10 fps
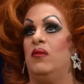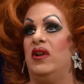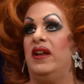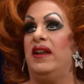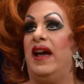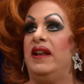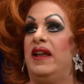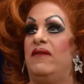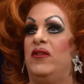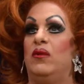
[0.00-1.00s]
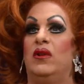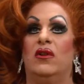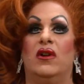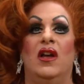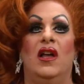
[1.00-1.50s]
brilliant. And if you
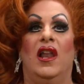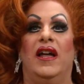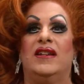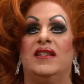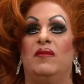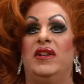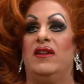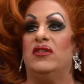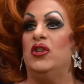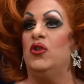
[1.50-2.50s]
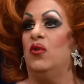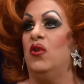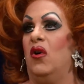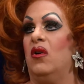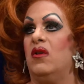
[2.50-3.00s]
look like somebody else, then you're
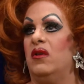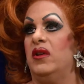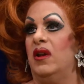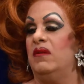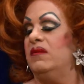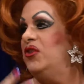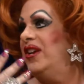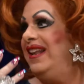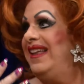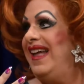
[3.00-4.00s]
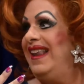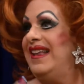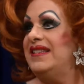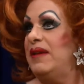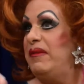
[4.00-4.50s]
not, you know, jiggly
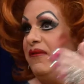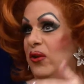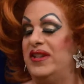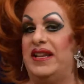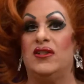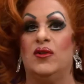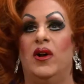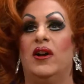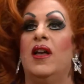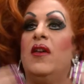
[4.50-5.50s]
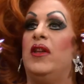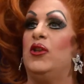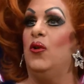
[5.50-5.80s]
caliente before the dental work, then